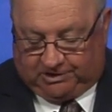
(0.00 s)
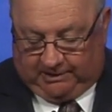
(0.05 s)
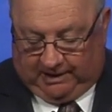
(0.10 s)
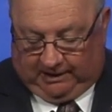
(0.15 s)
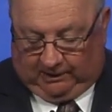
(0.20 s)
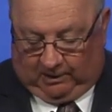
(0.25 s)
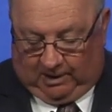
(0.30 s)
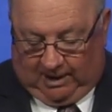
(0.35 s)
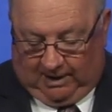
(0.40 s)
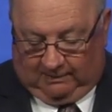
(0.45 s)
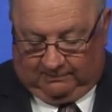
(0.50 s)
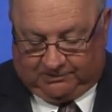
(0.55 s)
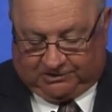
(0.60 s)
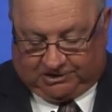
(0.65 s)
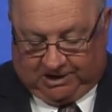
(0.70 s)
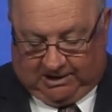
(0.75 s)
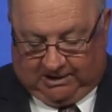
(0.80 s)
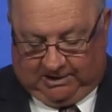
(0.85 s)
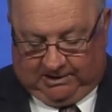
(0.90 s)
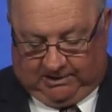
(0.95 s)
thereof
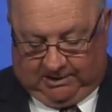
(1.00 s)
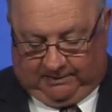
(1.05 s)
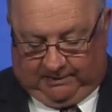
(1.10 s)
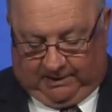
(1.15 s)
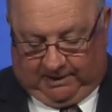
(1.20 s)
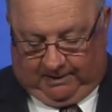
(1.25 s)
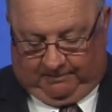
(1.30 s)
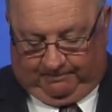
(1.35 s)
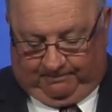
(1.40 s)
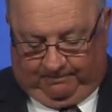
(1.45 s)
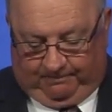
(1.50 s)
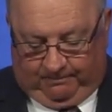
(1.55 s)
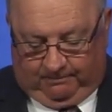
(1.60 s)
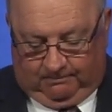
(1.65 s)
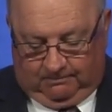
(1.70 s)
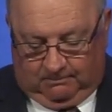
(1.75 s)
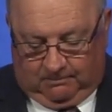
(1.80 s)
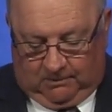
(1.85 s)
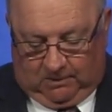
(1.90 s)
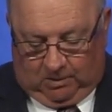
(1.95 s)
said unto them,
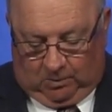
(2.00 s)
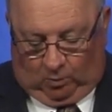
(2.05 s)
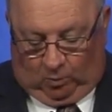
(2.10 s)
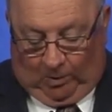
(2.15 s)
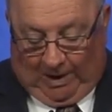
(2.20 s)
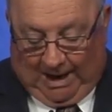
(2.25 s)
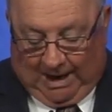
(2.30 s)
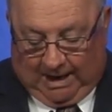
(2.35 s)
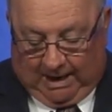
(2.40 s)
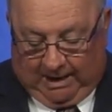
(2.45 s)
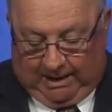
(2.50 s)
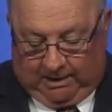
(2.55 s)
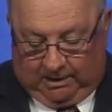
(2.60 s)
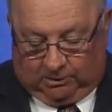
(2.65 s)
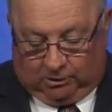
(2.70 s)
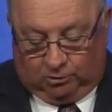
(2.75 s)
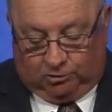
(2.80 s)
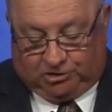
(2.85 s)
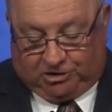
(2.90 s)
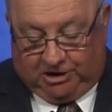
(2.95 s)
Why
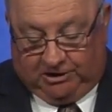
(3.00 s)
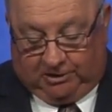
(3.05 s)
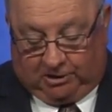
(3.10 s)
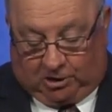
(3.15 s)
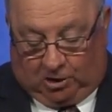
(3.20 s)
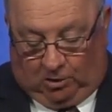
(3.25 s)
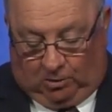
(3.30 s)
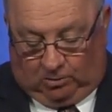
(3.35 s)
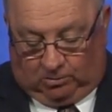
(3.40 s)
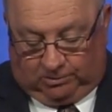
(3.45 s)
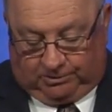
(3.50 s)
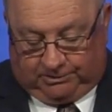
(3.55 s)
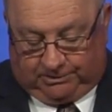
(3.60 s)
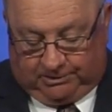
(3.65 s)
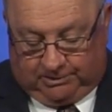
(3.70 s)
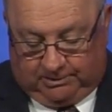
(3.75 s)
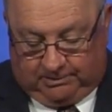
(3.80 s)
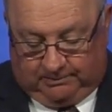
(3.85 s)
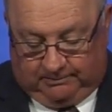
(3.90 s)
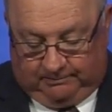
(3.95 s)
loose ye the colt?